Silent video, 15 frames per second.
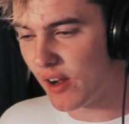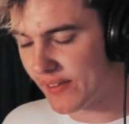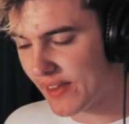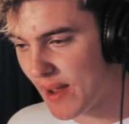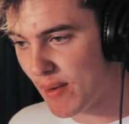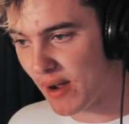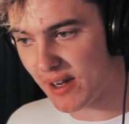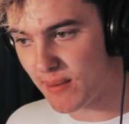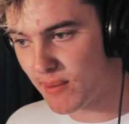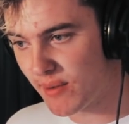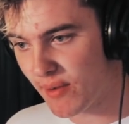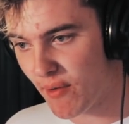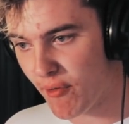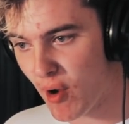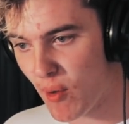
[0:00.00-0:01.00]
Oh damn! I can't
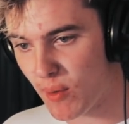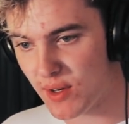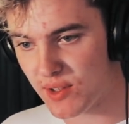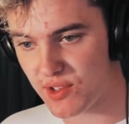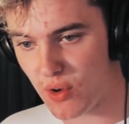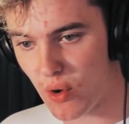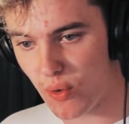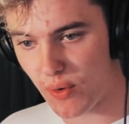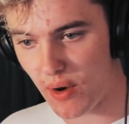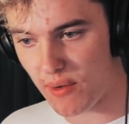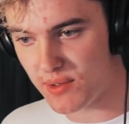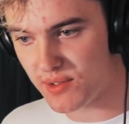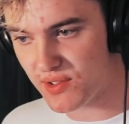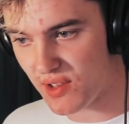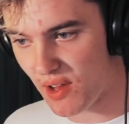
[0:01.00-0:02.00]
believe I forgot what it's called. I
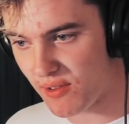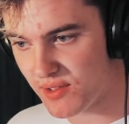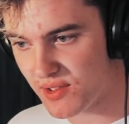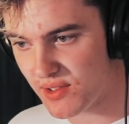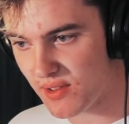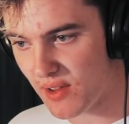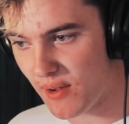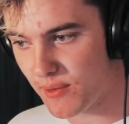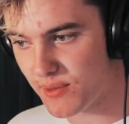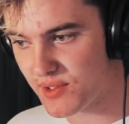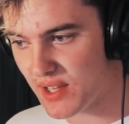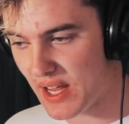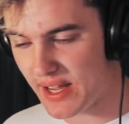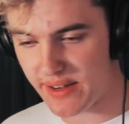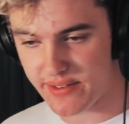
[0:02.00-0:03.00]
was, I was, I was
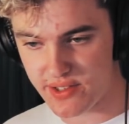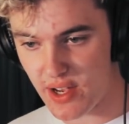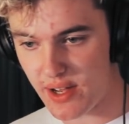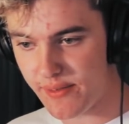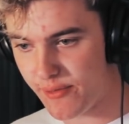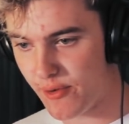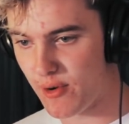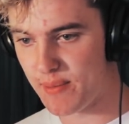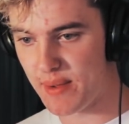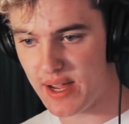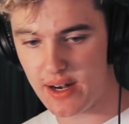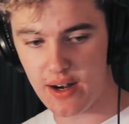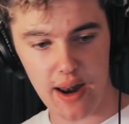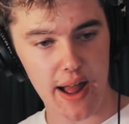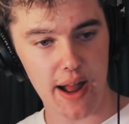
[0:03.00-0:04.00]
like excited for it,
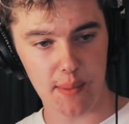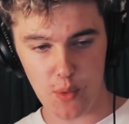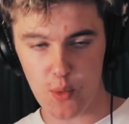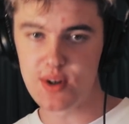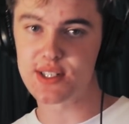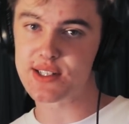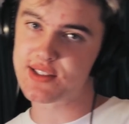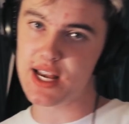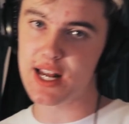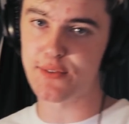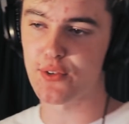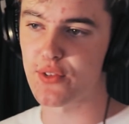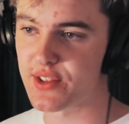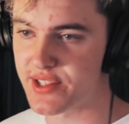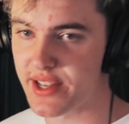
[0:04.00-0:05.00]
man. I, am always excited
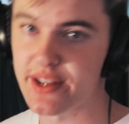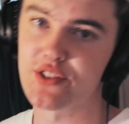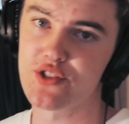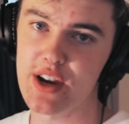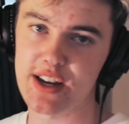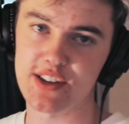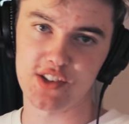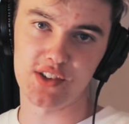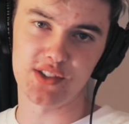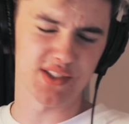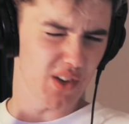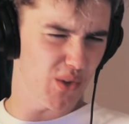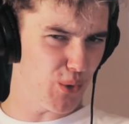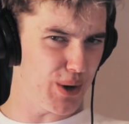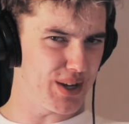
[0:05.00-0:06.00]
for the second tracks because
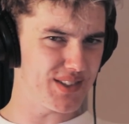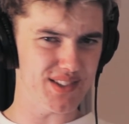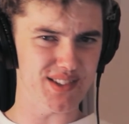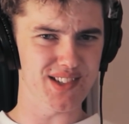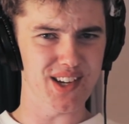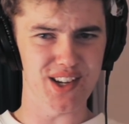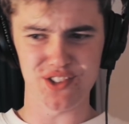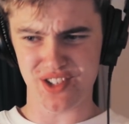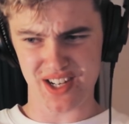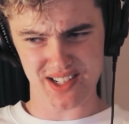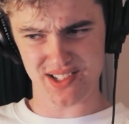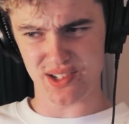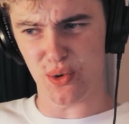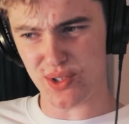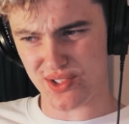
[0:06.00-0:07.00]
always the second tracks.
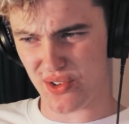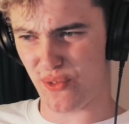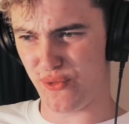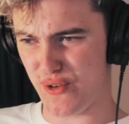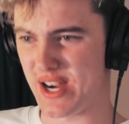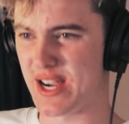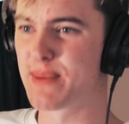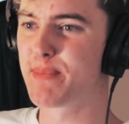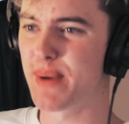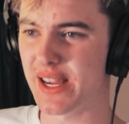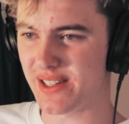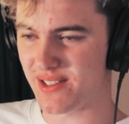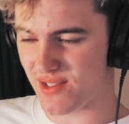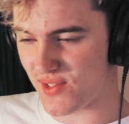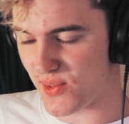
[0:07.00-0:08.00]
There was some friggin'
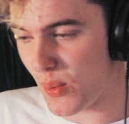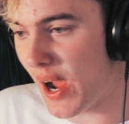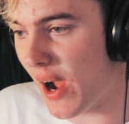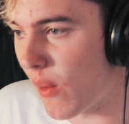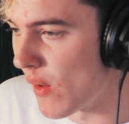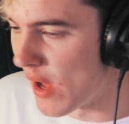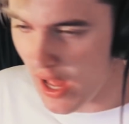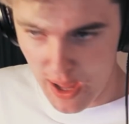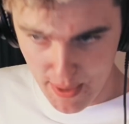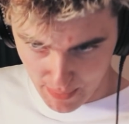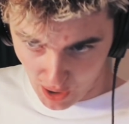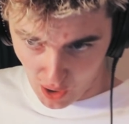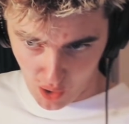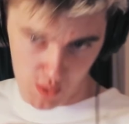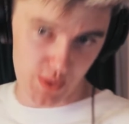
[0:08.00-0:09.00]
bangs as well.
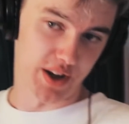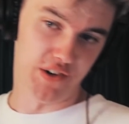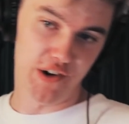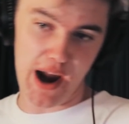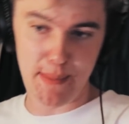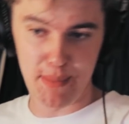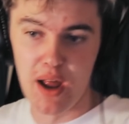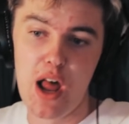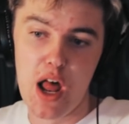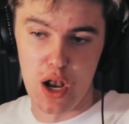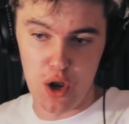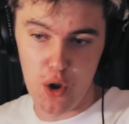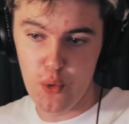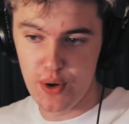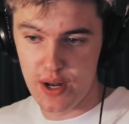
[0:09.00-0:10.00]
But holy crap,
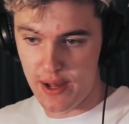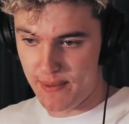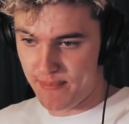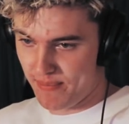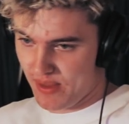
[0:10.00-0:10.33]
Loona!